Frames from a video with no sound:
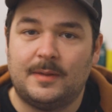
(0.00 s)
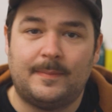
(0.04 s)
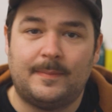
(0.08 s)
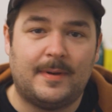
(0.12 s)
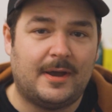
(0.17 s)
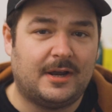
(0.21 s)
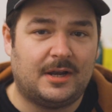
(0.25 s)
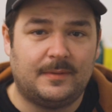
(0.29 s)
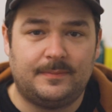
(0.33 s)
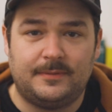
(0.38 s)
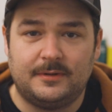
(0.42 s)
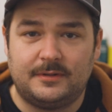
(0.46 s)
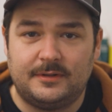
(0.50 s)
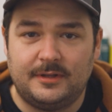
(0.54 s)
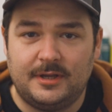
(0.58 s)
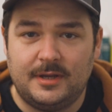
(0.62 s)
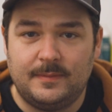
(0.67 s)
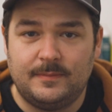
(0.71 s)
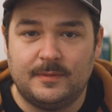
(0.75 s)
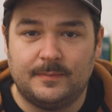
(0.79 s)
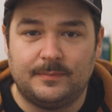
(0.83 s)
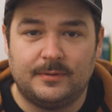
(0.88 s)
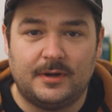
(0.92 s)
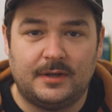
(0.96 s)
I back up the
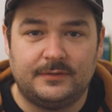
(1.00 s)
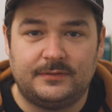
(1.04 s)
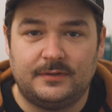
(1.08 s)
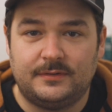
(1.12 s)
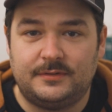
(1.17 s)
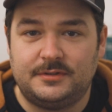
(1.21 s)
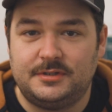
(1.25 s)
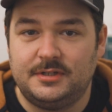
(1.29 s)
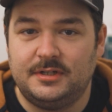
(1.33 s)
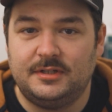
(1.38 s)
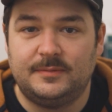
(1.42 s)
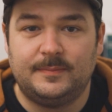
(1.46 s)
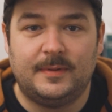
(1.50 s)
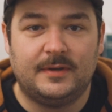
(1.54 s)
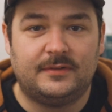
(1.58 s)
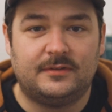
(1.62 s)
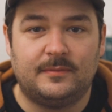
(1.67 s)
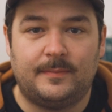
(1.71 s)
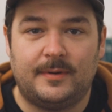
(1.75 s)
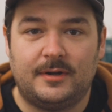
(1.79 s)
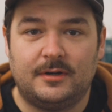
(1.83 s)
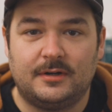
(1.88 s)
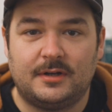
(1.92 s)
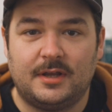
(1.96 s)
claim that processed cheese makes
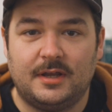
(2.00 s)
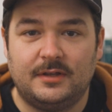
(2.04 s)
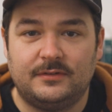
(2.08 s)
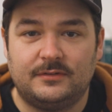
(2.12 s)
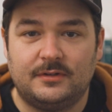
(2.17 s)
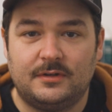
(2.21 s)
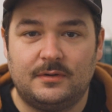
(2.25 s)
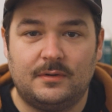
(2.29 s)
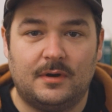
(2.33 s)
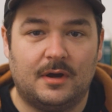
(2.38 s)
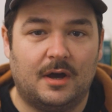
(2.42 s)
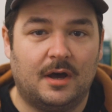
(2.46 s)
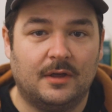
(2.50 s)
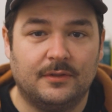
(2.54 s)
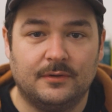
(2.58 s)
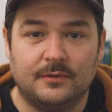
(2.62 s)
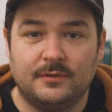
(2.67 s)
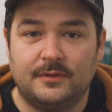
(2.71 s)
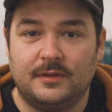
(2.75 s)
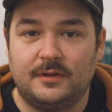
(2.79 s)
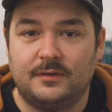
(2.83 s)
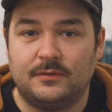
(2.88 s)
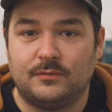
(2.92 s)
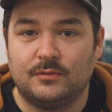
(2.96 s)
a better queso
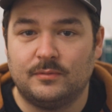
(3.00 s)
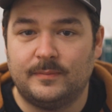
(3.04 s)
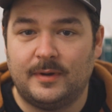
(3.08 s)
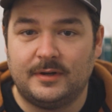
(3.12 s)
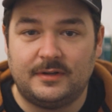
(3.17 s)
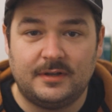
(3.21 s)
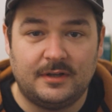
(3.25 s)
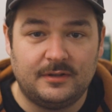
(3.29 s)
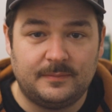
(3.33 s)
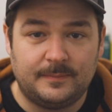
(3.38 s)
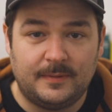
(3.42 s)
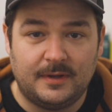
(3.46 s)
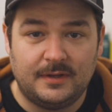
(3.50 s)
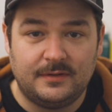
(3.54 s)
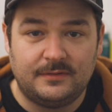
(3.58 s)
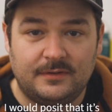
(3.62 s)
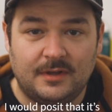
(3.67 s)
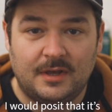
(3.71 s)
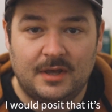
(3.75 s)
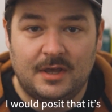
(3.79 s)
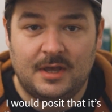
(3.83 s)
other than through my taste buds?